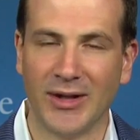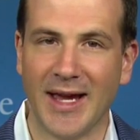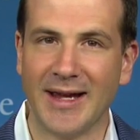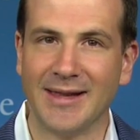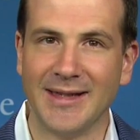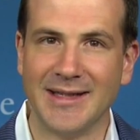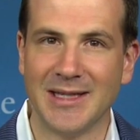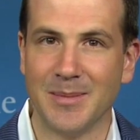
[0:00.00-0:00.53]

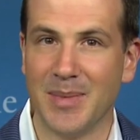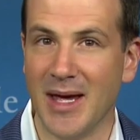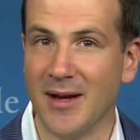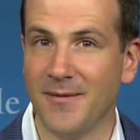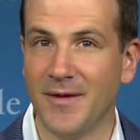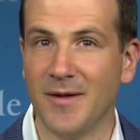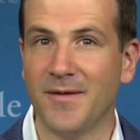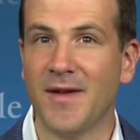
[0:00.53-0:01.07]
likely to
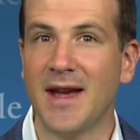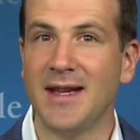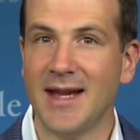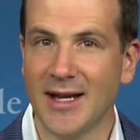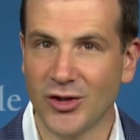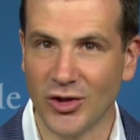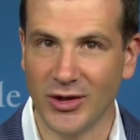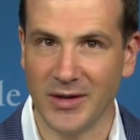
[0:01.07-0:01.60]
benefit
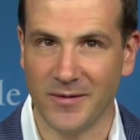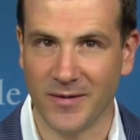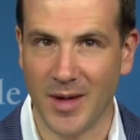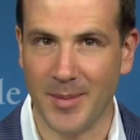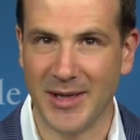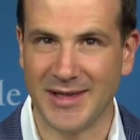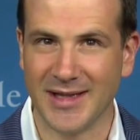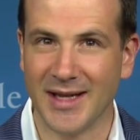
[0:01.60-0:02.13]
financially
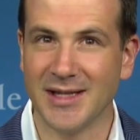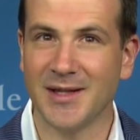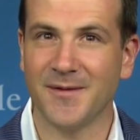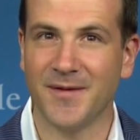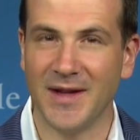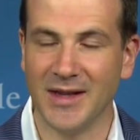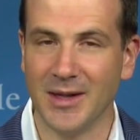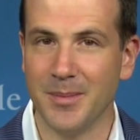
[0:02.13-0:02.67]
from it does
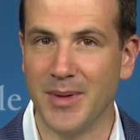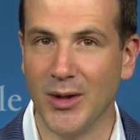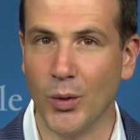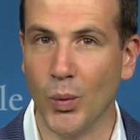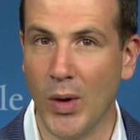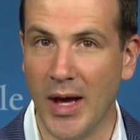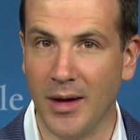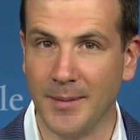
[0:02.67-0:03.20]
feel a bit,
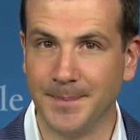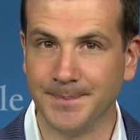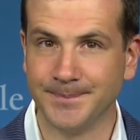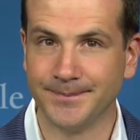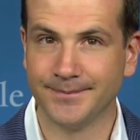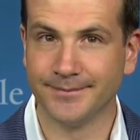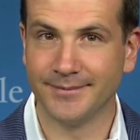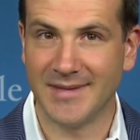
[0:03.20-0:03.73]
well,
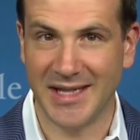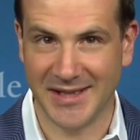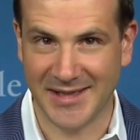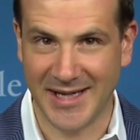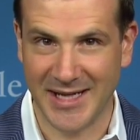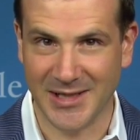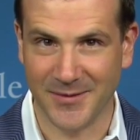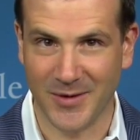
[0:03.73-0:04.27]

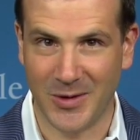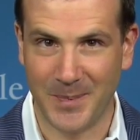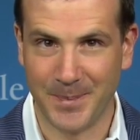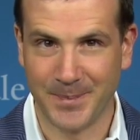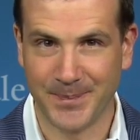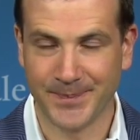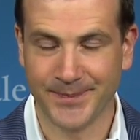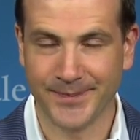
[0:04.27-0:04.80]
distasteful.
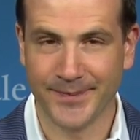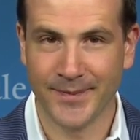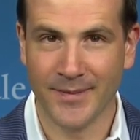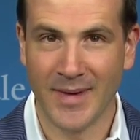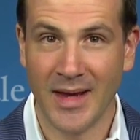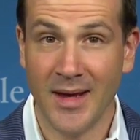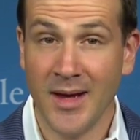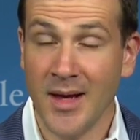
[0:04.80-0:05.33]

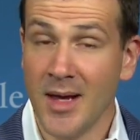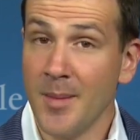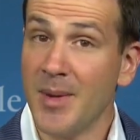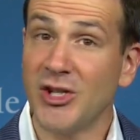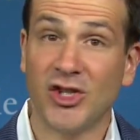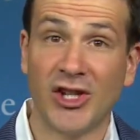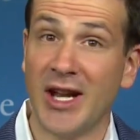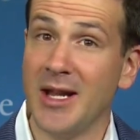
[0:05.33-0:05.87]

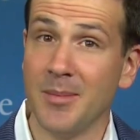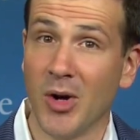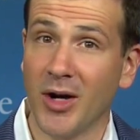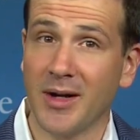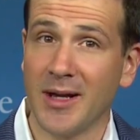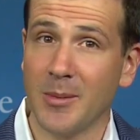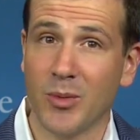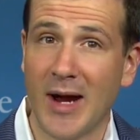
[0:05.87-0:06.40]
But shady
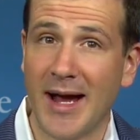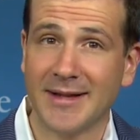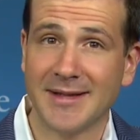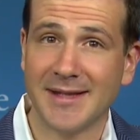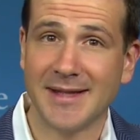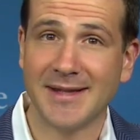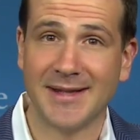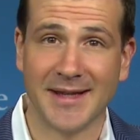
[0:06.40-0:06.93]
marketing
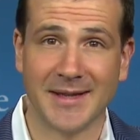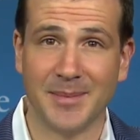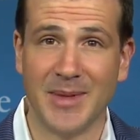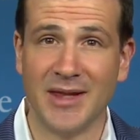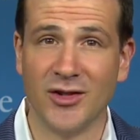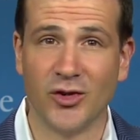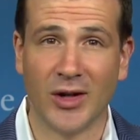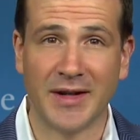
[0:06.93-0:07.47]
practices doesn't
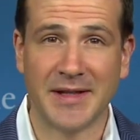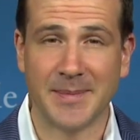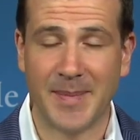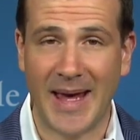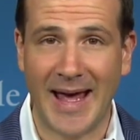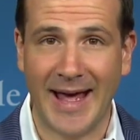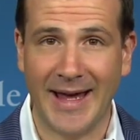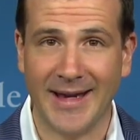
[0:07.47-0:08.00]
mean the drug is
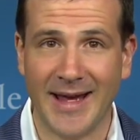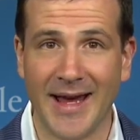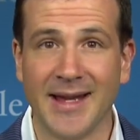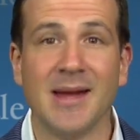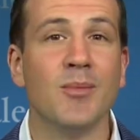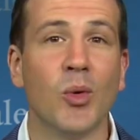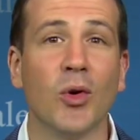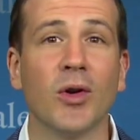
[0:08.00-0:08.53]
bad
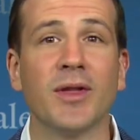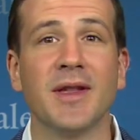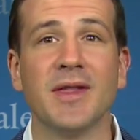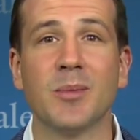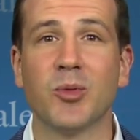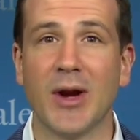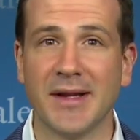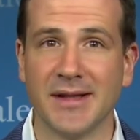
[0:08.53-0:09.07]
any more than
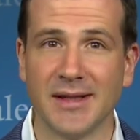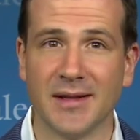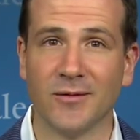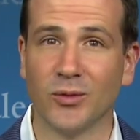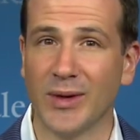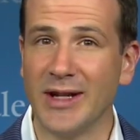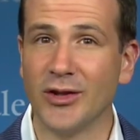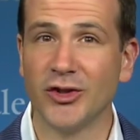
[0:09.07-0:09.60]
the presence of
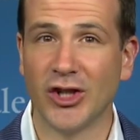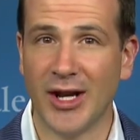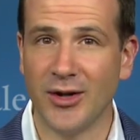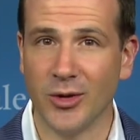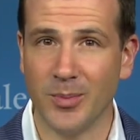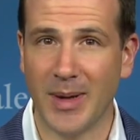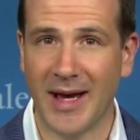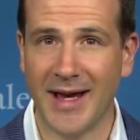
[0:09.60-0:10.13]
real
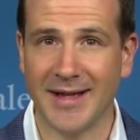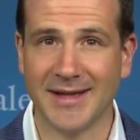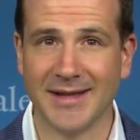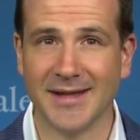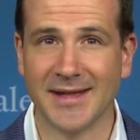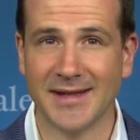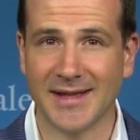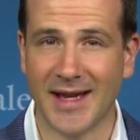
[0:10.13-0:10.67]
gender bias
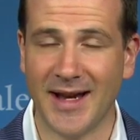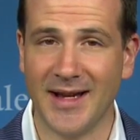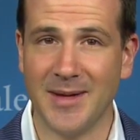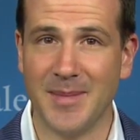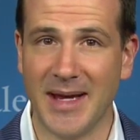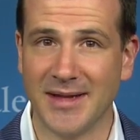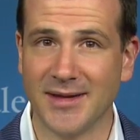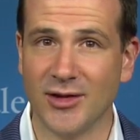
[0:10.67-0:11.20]
in society
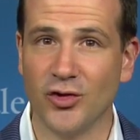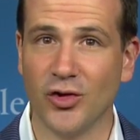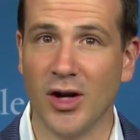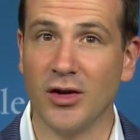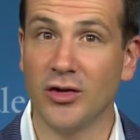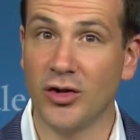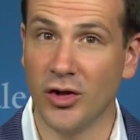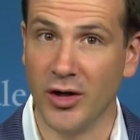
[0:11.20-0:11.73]
makes the
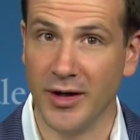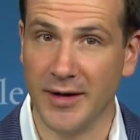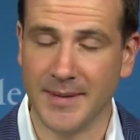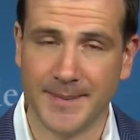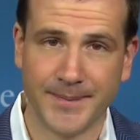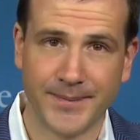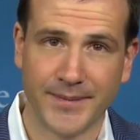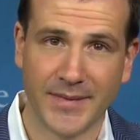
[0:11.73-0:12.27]
drug good.
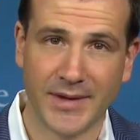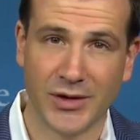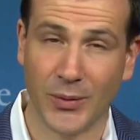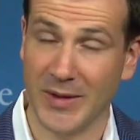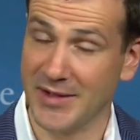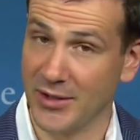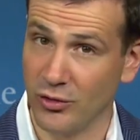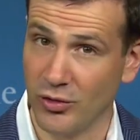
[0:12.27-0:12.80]
So
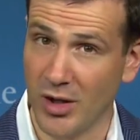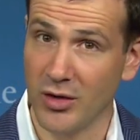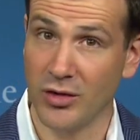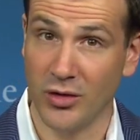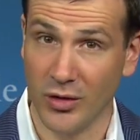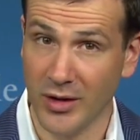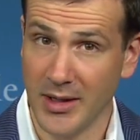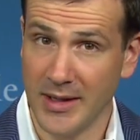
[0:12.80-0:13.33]
is the drug
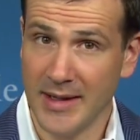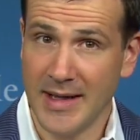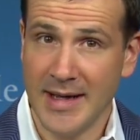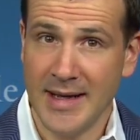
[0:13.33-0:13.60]
good?